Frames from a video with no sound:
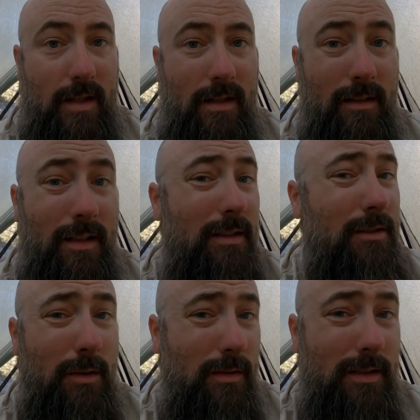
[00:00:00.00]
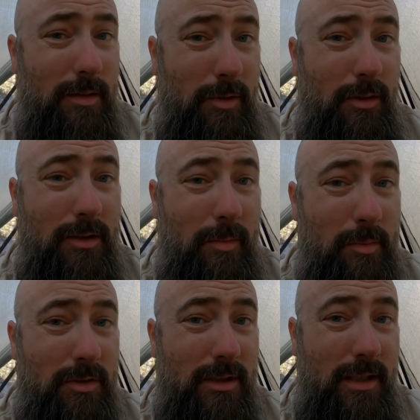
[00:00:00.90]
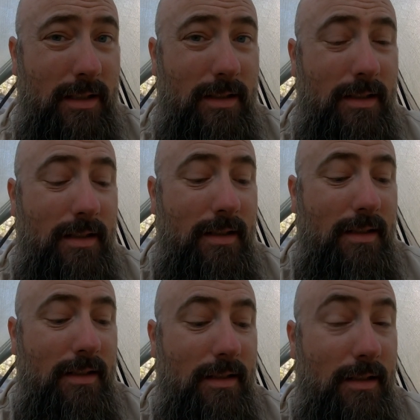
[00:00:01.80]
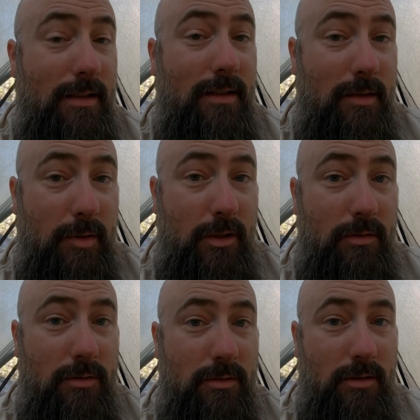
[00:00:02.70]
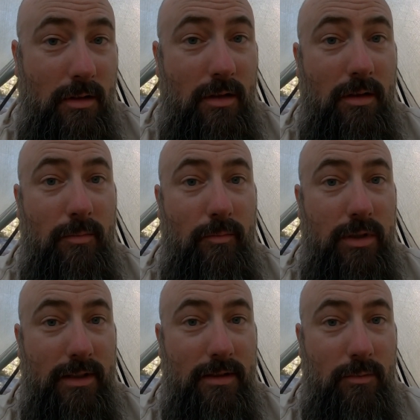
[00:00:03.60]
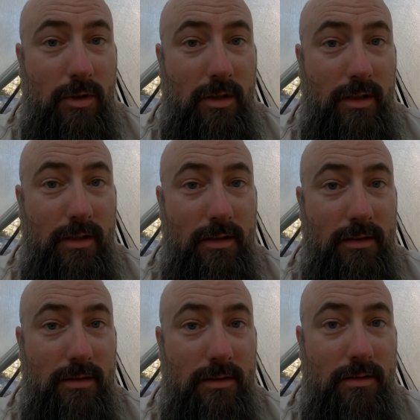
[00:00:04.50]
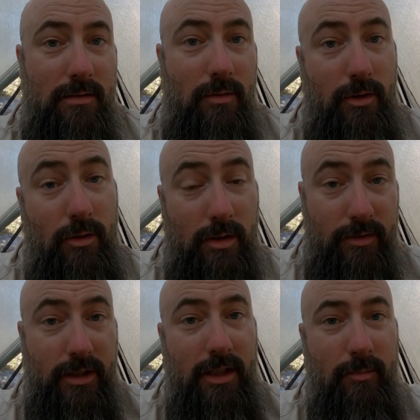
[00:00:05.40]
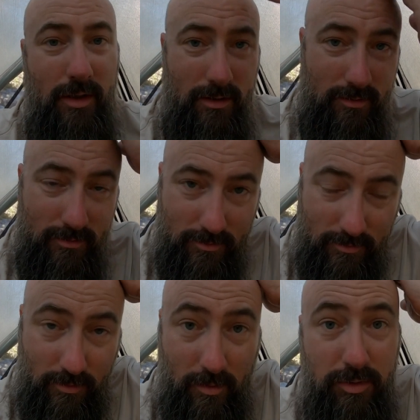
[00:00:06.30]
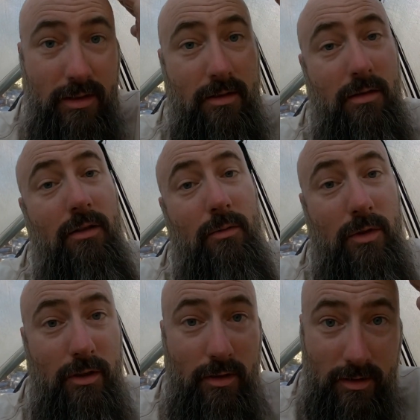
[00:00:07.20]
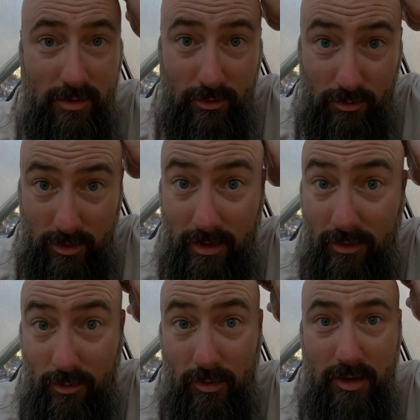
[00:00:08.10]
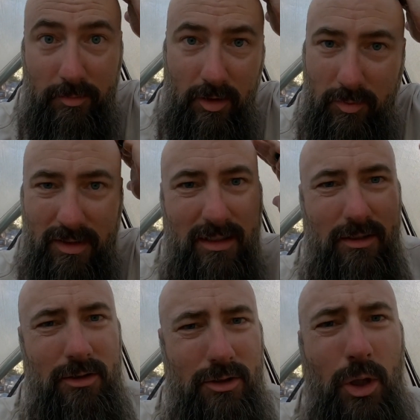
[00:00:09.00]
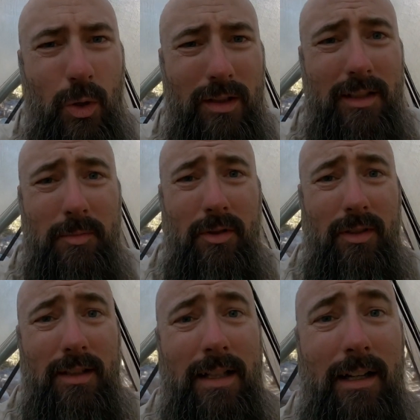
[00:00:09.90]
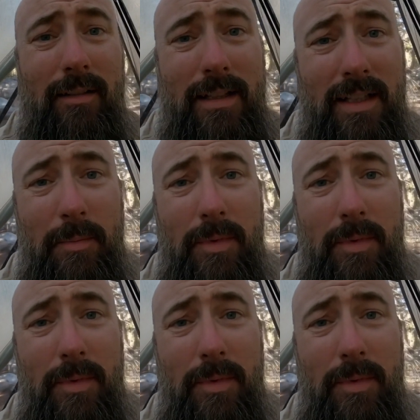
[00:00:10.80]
It's not totally exposed like people say. It is exposed. There are places where you do have shade, but there are places also where it is totally exposed, but it's not totally exposed the entire time.